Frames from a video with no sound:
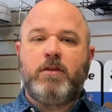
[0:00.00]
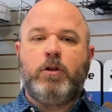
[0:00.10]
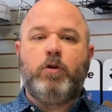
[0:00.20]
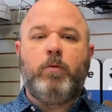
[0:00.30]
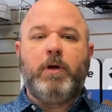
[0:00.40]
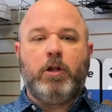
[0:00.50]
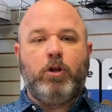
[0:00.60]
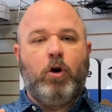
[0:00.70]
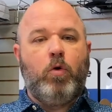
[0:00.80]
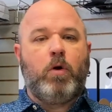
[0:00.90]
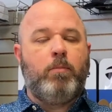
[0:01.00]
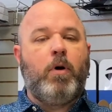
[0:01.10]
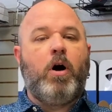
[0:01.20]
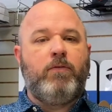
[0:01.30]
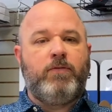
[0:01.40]
little bit lower
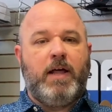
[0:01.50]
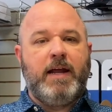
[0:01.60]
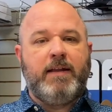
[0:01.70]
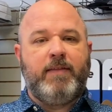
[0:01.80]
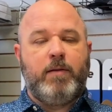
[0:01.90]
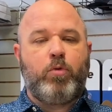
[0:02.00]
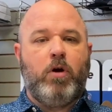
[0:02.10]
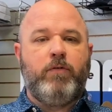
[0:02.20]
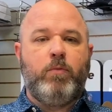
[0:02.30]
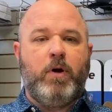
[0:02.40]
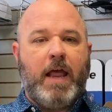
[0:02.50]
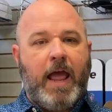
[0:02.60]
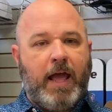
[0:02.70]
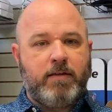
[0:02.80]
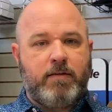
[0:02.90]
ball flight than
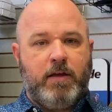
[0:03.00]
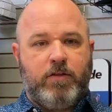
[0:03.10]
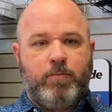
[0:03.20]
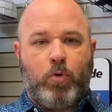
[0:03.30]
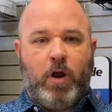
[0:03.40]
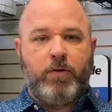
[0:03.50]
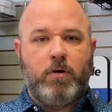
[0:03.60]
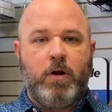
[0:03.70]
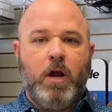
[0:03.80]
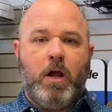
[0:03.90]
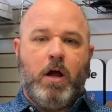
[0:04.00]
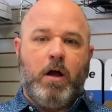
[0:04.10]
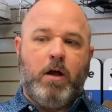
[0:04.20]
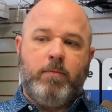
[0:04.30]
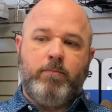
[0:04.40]
ProV1X, its brother.
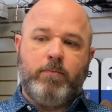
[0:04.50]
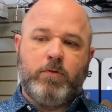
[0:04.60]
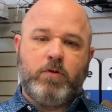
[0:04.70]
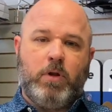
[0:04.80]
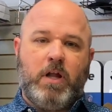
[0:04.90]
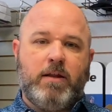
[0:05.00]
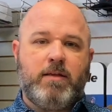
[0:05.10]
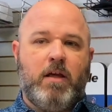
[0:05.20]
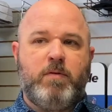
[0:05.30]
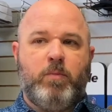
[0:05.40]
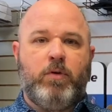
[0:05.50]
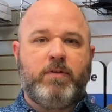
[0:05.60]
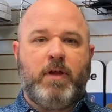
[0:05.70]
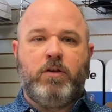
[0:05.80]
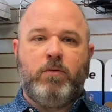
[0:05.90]
So a lot of times people will
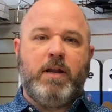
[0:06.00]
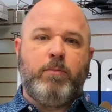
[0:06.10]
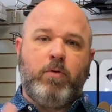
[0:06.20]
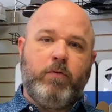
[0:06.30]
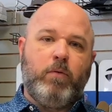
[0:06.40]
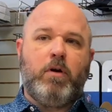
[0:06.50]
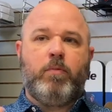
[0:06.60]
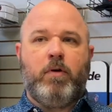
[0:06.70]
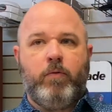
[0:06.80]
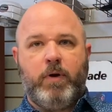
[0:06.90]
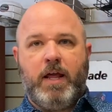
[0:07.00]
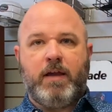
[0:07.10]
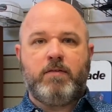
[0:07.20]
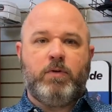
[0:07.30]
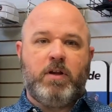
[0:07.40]
say, do I need ProV1 or
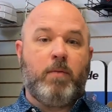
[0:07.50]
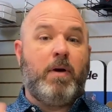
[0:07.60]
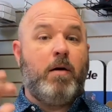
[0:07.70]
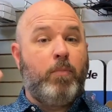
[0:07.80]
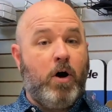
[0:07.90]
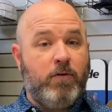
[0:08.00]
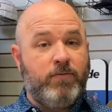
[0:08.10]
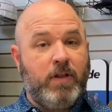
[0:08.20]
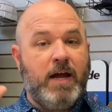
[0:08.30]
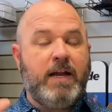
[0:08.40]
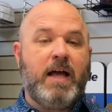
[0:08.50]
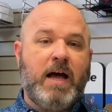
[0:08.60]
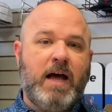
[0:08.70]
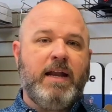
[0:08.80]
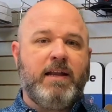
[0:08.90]
ProV1X? We talk about ball flight,
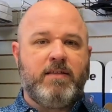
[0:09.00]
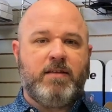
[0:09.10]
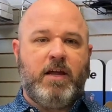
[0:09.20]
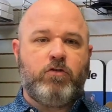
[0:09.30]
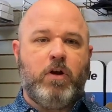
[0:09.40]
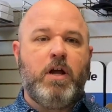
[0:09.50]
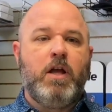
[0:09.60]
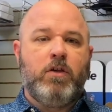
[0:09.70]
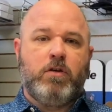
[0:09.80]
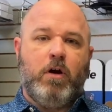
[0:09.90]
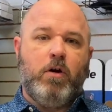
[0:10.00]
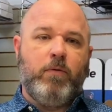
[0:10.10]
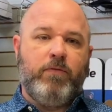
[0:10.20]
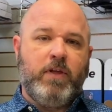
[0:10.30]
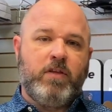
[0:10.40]
height, etc.
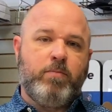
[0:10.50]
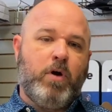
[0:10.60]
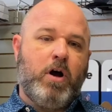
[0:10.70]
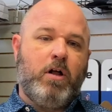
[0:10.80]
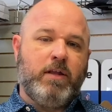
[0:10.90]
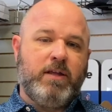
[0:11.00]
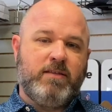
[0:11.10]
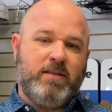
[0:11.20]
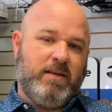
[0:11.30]
So this ball is